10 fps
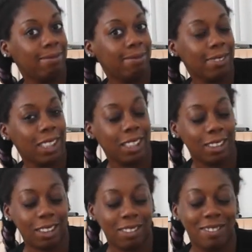
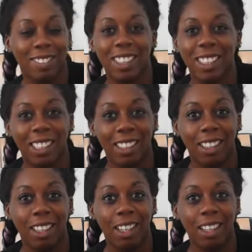So
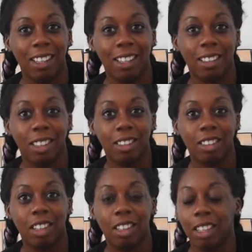let's get
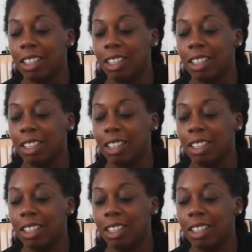started.